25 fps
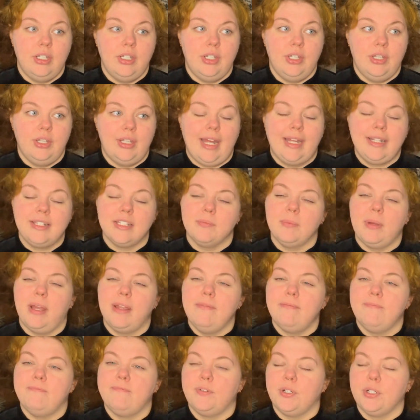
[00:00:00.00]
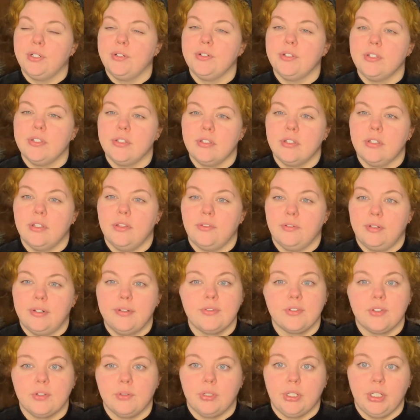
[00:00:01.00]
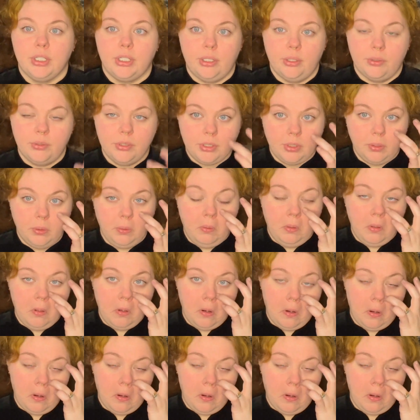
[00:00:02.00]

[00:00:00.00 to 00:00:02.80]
That's my first thrift store to go to